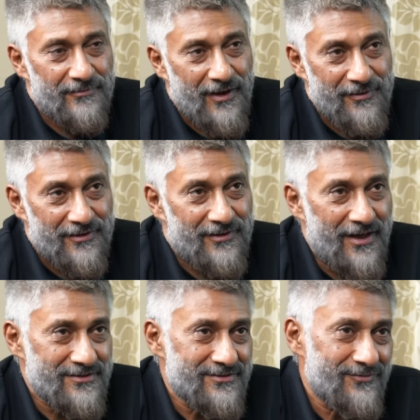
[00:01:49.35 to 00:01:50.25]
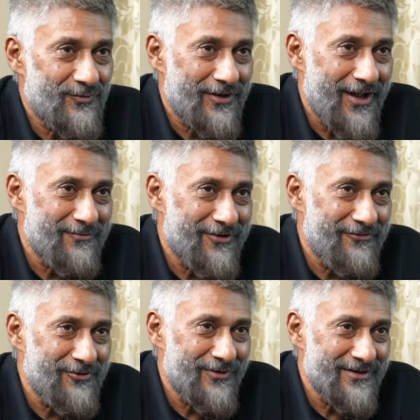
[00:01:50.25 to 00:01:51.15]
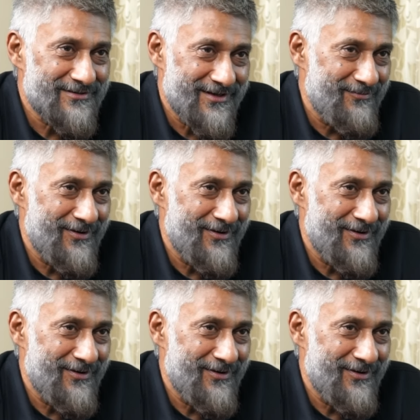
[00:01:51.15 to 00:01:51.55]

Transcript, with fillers: I mean, that's what I'm given to understand,